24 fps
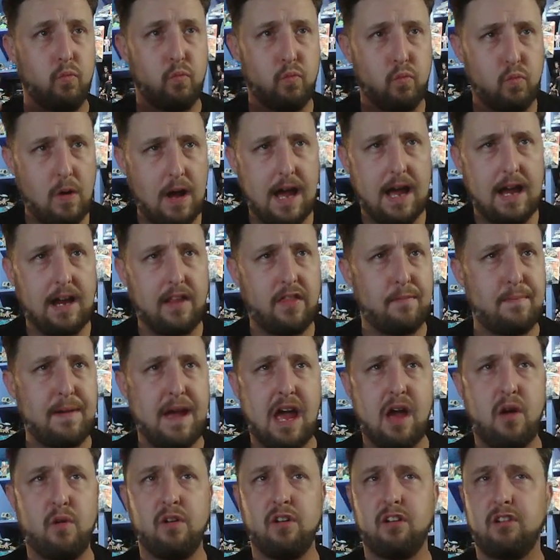why the
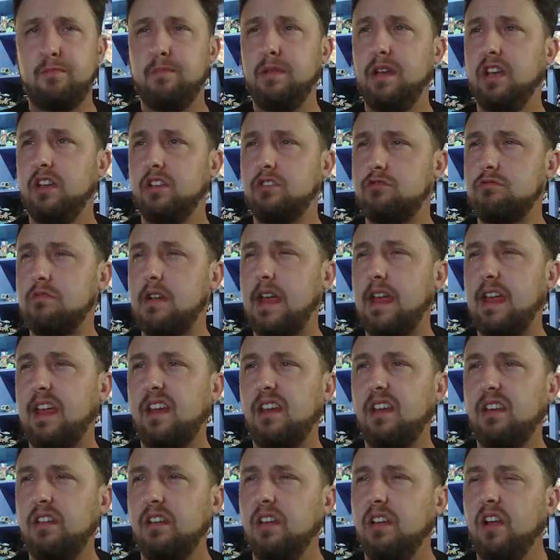power is being
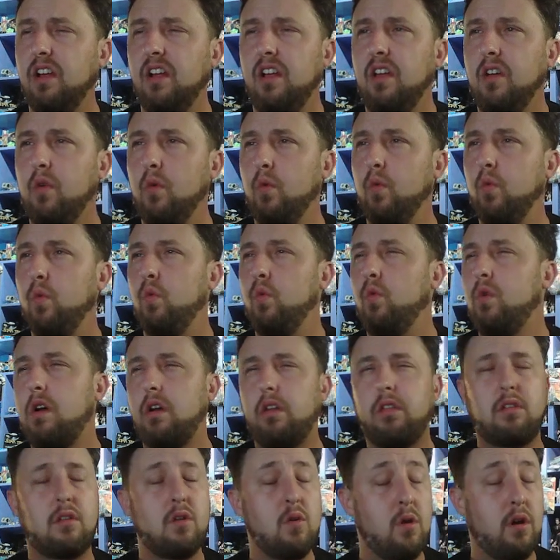drained, what
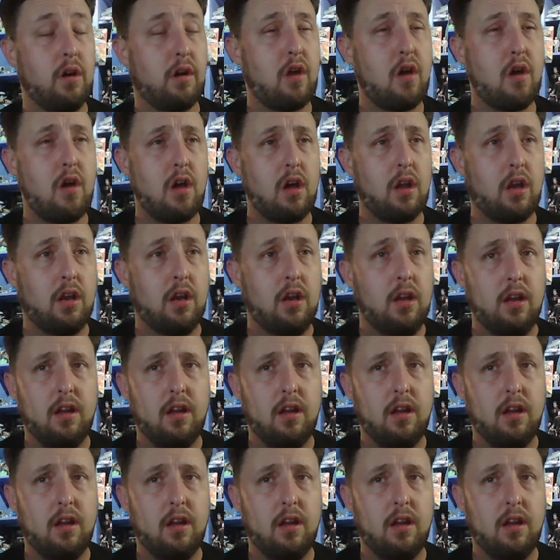is going on,